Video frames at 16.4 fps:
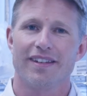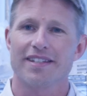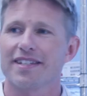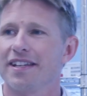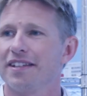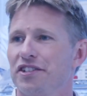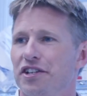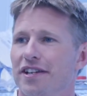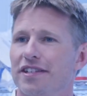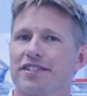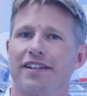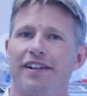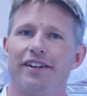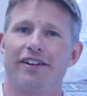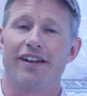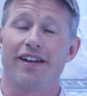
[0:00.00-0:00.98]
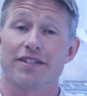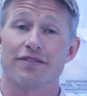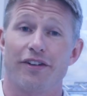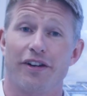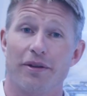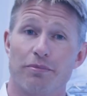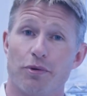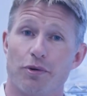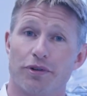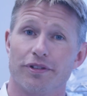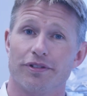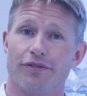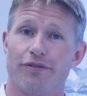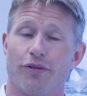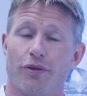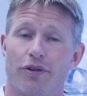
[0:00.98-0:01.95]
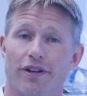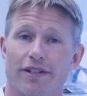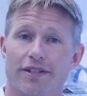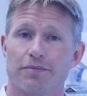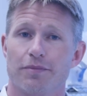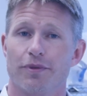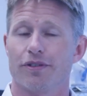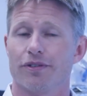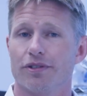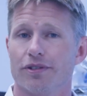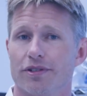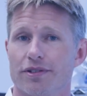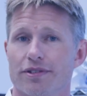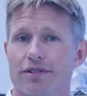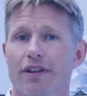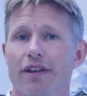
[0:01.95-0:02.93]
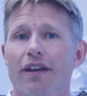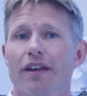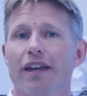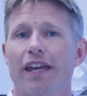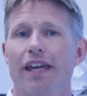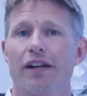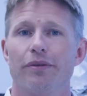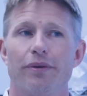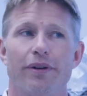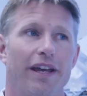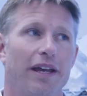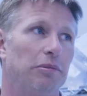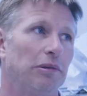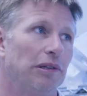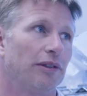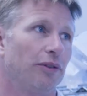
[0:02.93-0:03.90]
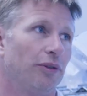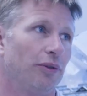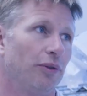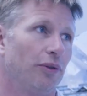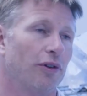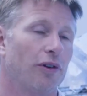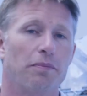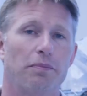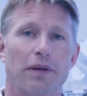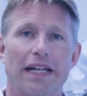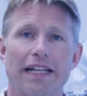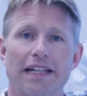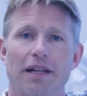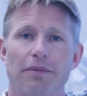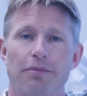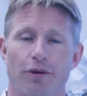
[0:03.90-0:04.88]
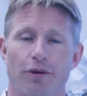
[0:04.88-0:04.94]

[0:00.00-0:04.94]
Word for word: This NGS area is very important for us because here we're able to completely